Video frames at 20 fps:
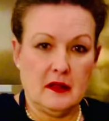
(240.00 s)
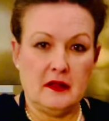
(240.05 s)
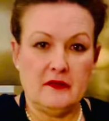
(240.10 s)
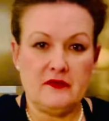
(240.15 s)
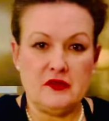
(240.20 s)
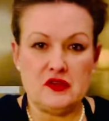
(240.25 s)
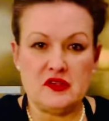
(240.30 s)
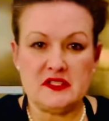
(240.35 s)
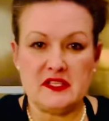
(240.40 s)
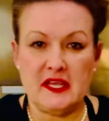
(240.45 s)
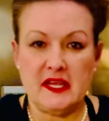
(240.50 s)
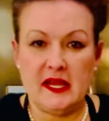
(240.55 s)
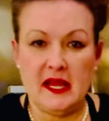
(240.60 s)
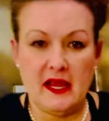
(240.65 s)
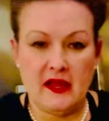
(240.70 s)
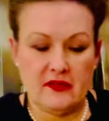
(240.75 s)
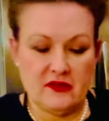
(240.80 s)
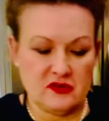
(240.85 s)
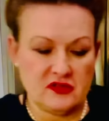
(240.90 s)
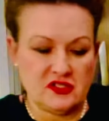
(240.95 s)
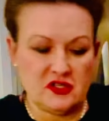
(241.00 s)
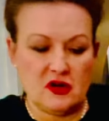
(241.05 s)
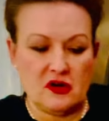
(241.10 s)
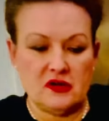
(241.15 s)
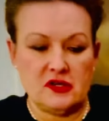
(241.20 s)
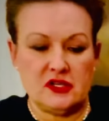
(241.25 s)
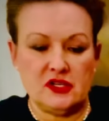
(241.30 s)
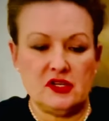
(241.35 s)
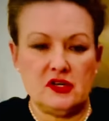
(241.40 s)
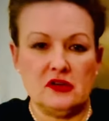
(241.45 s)
you see how they're
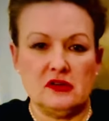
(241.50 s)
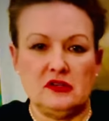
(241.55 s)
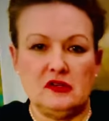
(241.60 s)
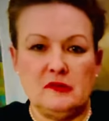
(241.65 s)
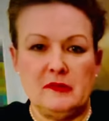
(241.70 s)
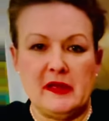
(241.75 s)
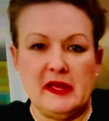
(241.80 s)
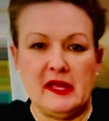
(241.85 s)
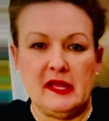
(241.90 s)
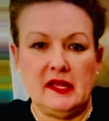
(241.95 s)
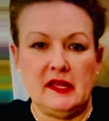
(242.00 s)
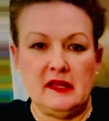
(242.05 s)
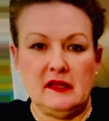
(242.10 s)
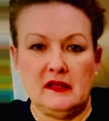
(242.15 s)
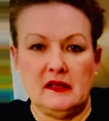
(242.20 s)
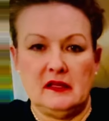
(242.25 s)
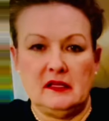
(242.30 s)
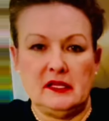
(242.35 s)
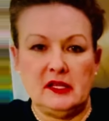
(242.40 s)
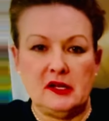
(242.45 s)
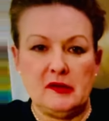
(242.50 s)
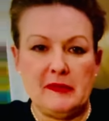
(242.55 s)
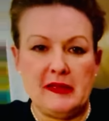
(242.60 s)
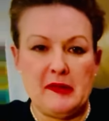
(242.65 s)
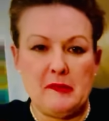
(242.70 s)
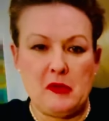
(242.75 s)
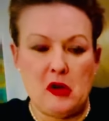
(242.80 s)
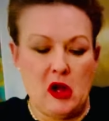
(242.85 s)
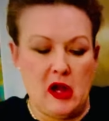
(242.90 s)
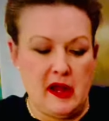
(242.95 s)
starting to turn a little bit
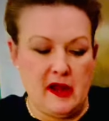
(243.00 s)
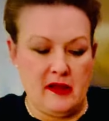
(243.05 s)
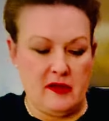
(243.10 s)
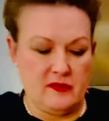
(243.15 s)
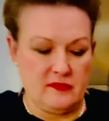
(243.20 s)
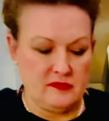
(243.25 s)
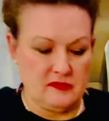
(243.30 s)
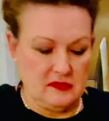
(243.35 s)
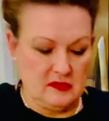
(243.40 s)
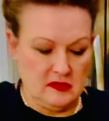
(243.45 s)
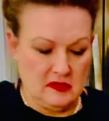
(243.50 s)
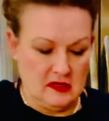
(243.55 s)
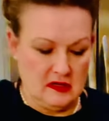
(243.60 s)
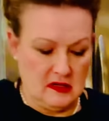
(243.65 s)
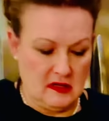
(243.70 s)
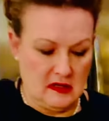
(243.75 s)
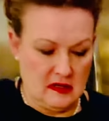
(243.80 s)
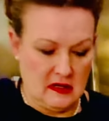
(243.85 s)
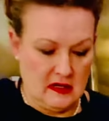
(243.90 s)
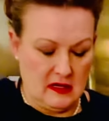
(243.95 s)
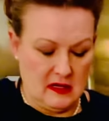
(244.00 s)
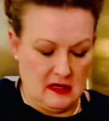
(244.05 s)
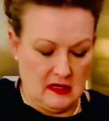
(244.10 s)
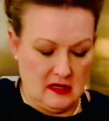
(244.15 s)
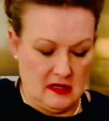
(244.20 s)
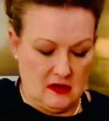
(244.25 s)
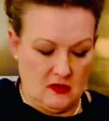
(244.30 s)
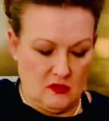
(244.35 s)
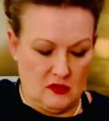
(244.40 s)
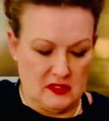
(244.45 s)
brown.
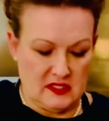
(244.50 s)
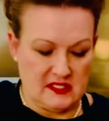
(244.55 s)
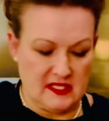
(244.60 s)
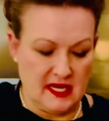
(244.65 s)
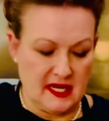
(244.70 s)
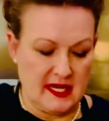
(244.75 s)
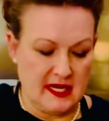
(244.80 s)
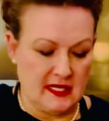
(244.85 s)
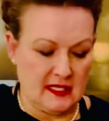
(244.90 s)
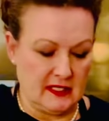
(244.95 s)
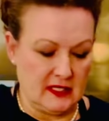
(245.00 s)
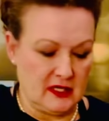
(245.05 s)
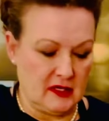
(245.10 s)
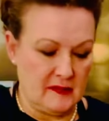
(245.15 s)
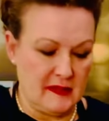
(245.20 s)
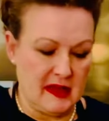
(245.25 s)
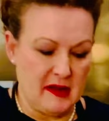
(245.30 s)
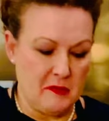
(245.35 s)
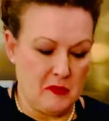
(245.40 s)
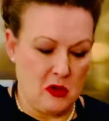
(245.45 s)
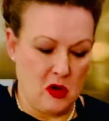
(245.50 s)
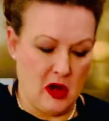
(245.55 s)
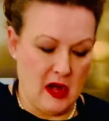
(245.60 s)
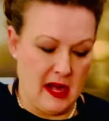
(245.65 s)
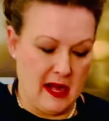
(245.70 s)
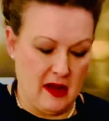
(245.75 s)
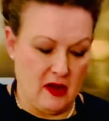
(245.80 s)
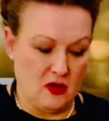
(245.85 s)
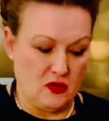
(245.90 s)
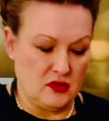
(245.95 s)
Once they get a little bit
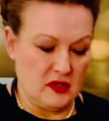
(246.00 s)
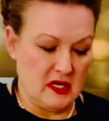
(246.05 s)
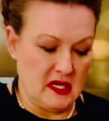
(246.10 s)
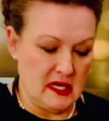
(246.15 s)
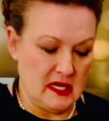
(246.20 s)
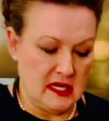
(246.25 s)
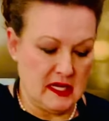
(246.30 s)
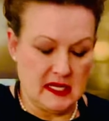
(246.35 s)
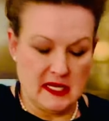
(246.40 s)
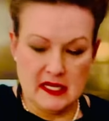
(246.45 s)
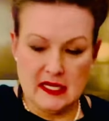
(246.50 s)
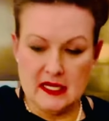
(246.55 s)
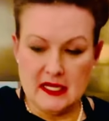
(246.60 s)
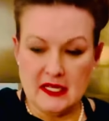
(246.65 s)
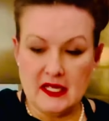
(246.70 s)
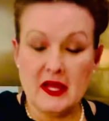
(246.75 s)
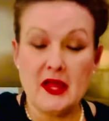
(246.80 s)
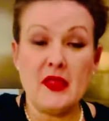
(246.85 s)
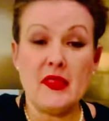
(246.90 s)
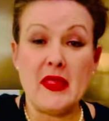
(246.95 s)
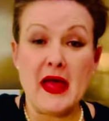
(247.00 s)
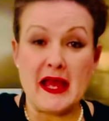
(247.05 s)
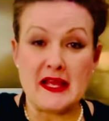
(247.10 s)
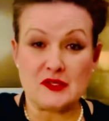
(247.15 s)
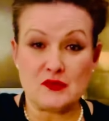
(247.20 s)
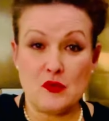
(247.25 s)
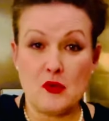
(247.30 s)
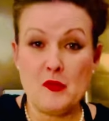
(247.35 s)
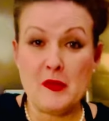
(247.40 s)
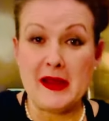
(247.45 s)
brown, that's
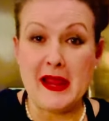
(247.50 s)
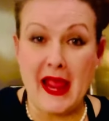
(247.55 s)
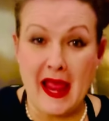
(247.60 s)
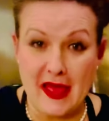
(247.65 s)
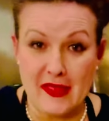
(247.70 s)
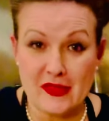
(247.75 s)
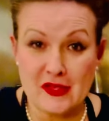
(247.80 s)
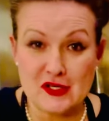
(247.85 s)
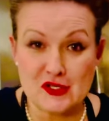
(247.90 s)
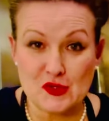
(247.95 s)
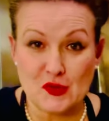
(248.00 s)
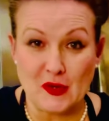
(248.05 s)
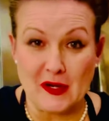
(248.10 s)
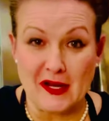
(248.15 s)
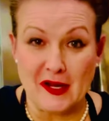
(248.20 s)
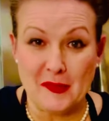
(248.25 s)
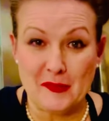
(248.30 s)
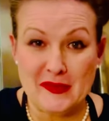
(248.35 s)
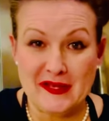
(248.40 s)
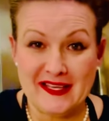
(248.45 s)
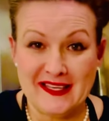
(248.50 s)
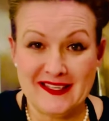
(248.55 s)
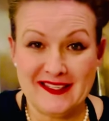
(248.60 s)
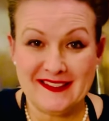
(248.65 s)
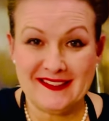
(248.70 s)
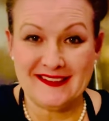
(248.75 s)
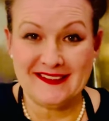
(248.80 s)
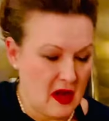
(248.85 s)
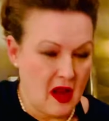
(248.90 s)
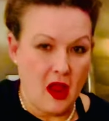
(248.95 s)
when we add the shrimp.
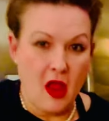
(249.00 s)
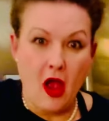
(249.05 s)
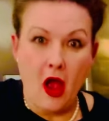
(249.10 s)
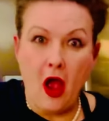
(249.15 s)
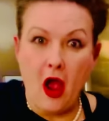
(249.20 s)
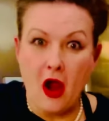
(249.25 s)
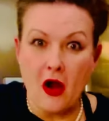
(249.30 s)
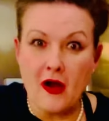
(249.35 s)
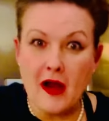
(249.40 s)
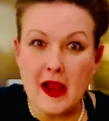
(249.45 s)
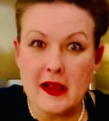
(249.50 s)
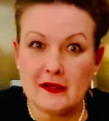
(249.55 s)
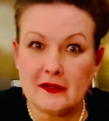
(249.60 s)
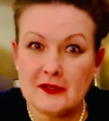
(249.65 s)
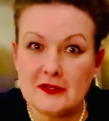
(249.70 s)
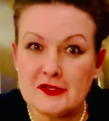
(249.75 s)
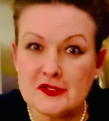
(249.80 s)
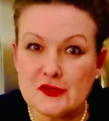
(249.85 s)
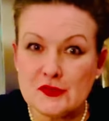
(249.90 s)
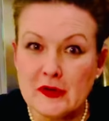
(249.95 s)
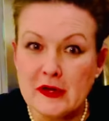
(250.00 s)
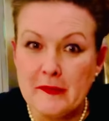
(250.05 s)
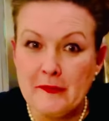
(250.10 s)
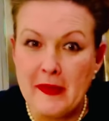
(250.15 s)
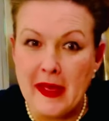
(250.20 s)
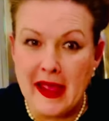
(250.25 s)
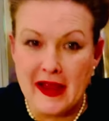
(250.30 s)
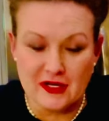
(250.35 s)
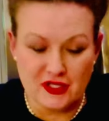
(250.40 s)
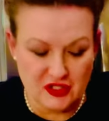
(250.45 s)
All right, little shrimp
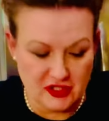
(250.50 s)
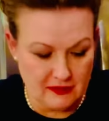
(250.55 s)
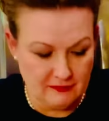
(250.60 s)
action.